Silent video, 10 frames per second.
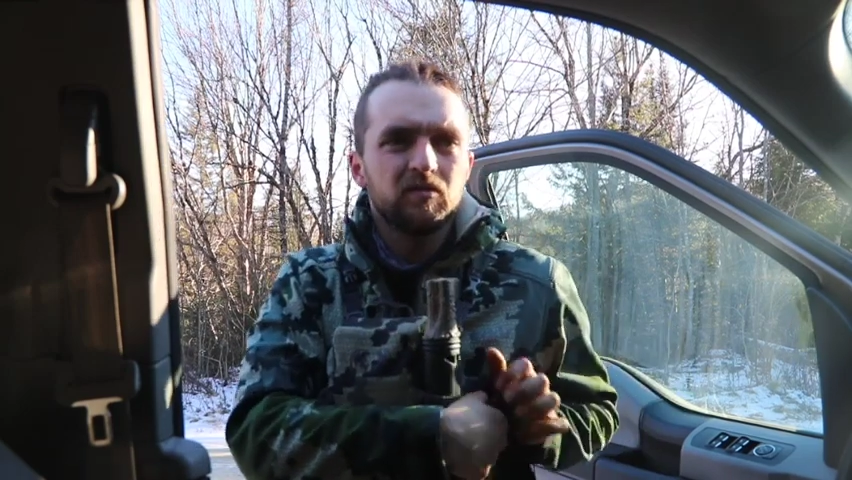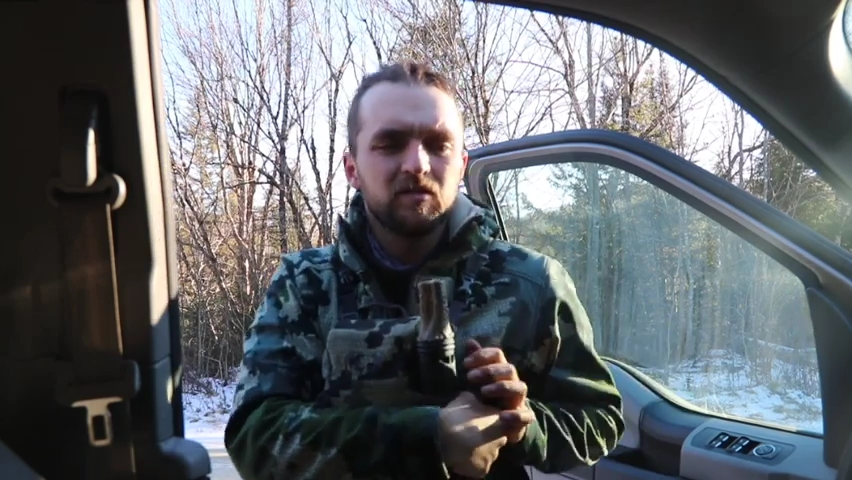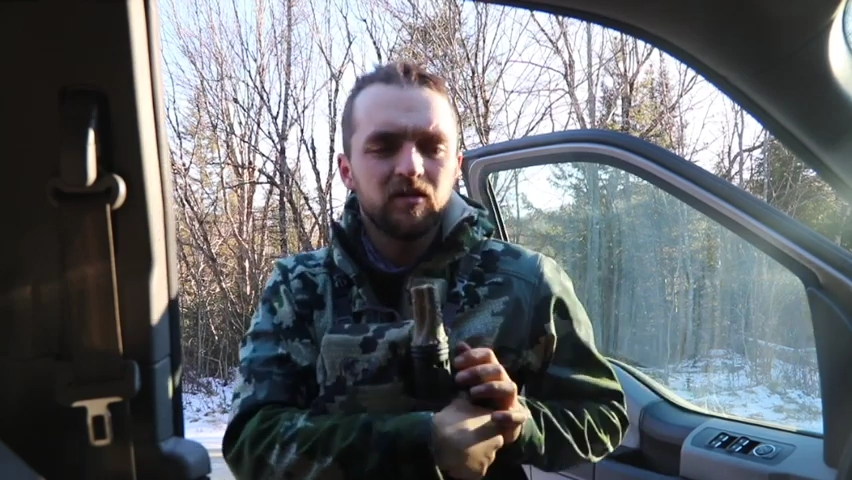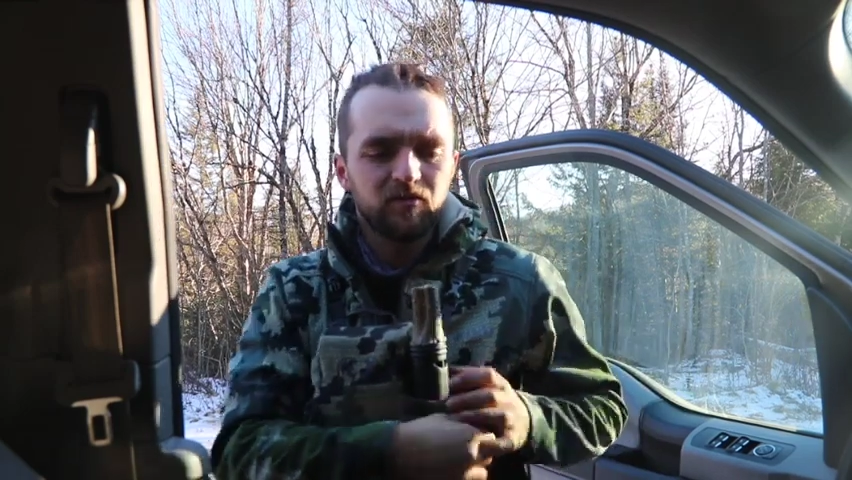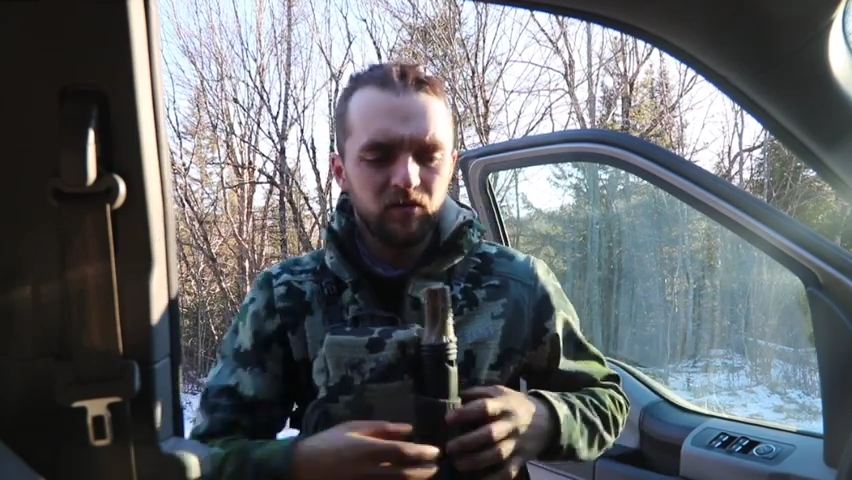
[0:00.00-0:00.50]

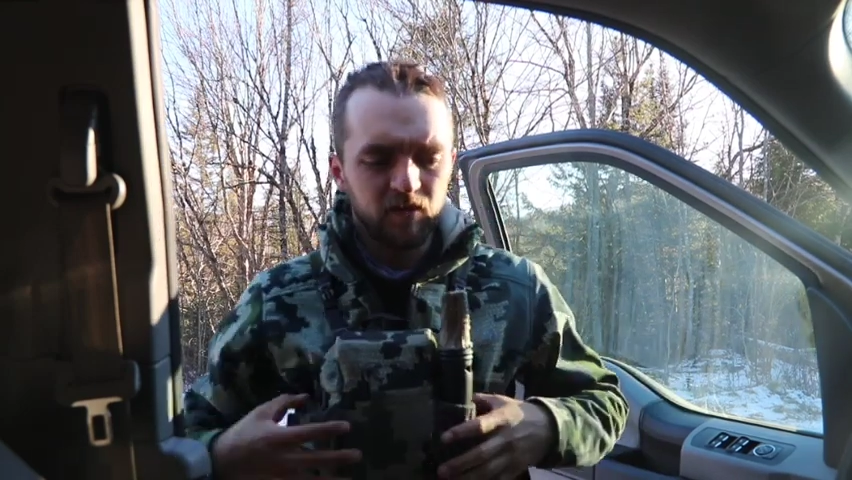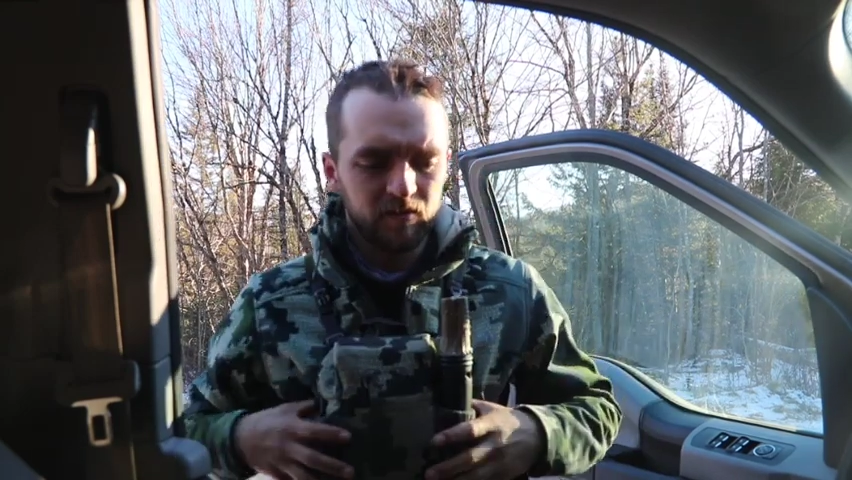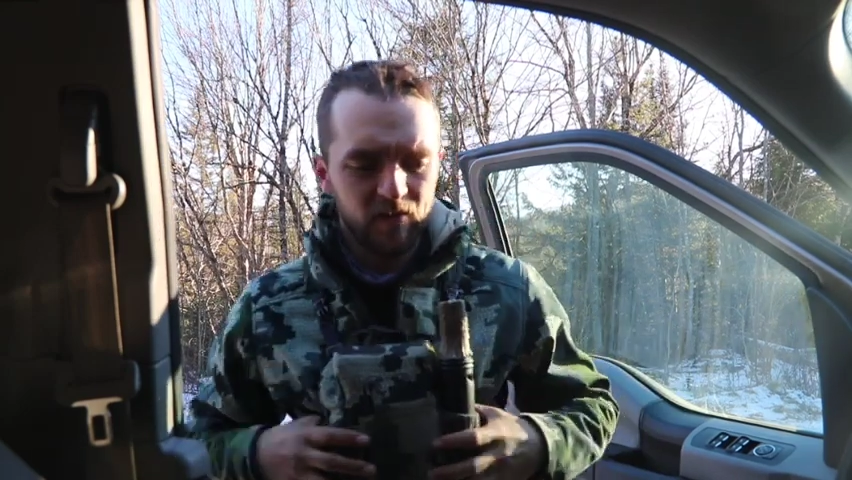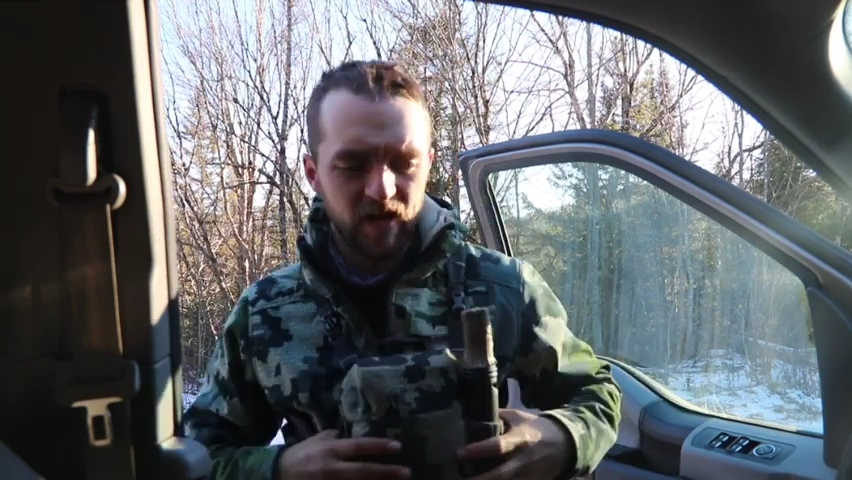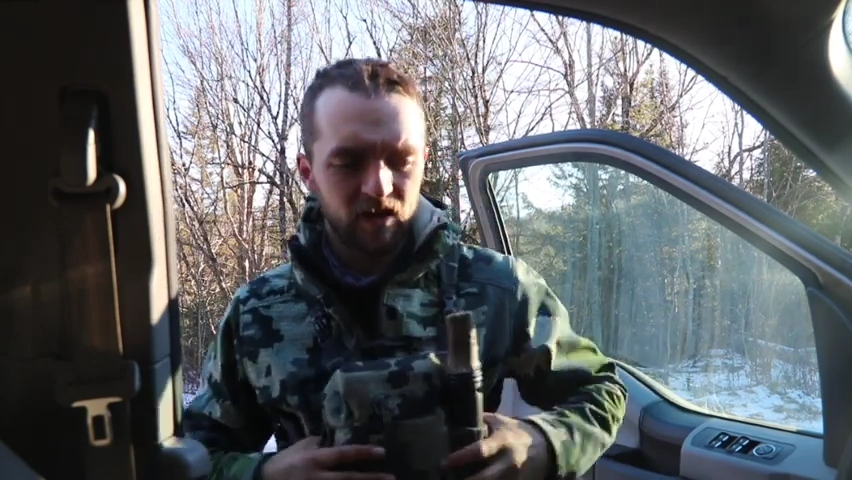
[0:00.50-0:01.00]
see if
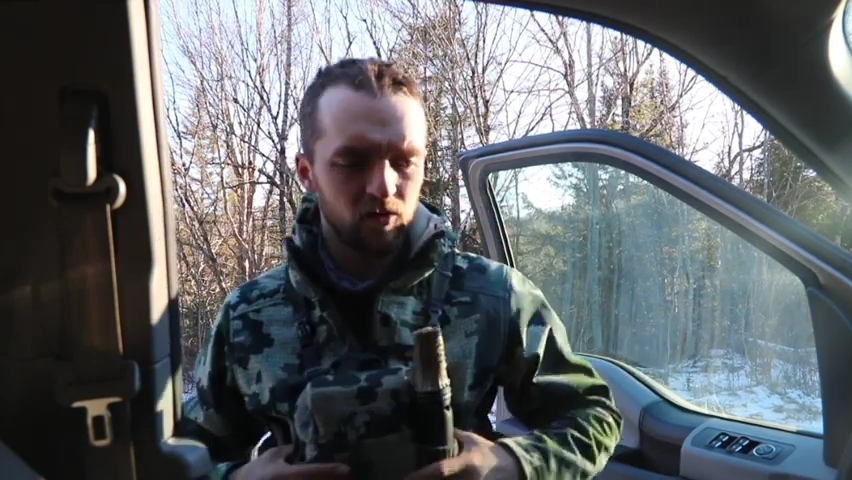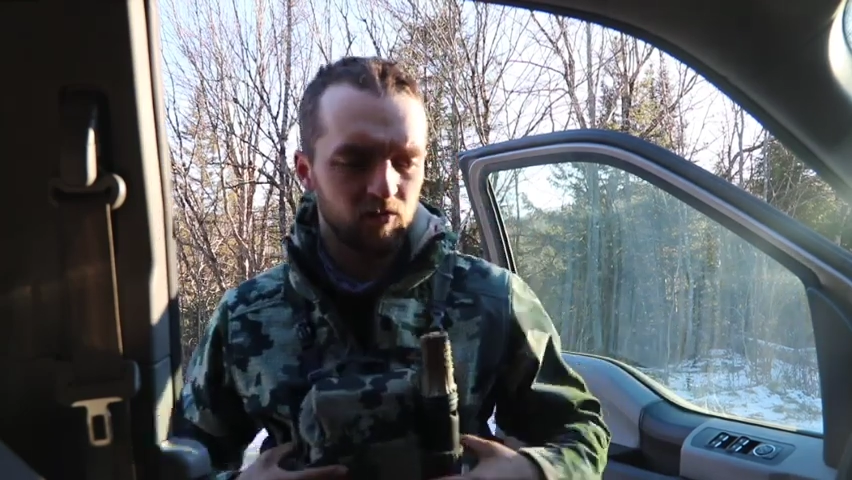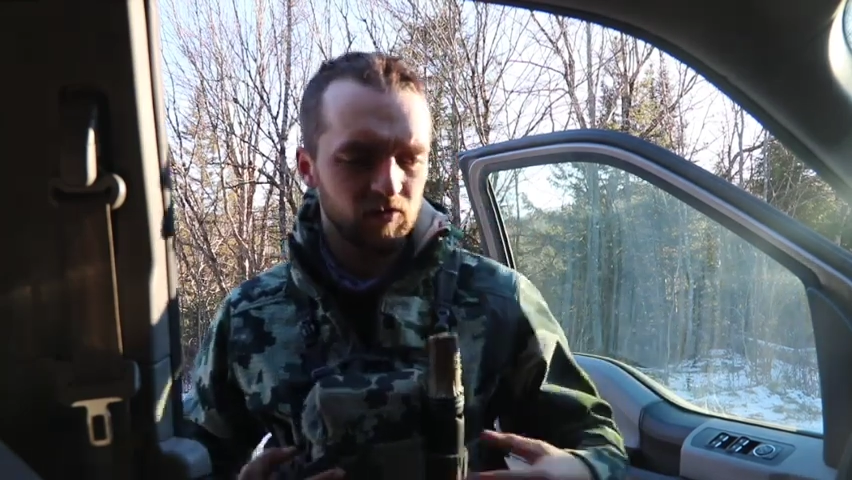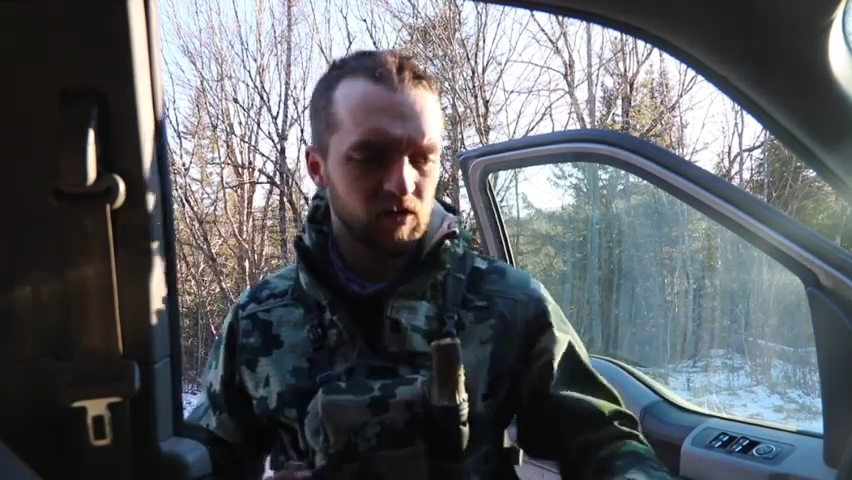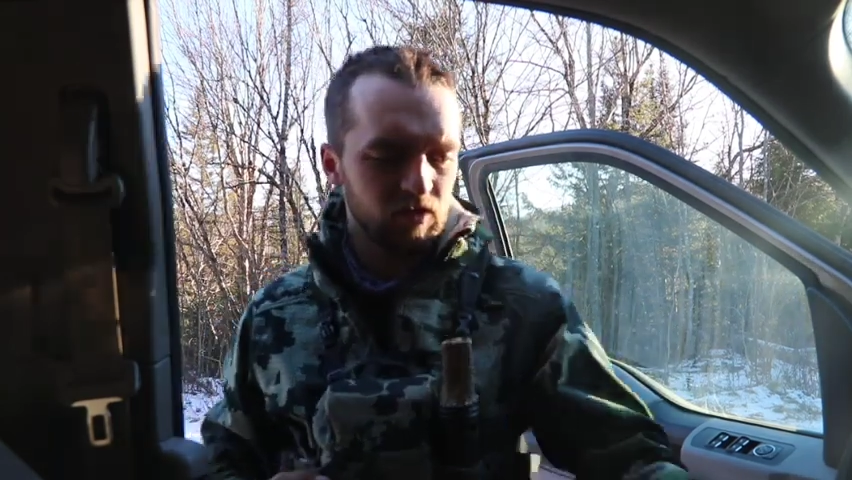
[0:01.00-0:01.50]
Liam's back.
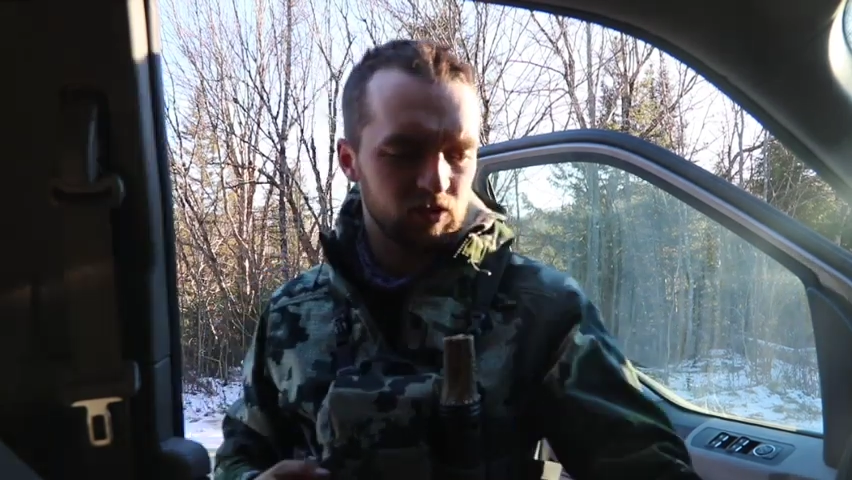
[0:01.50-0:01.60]
Hopefully, he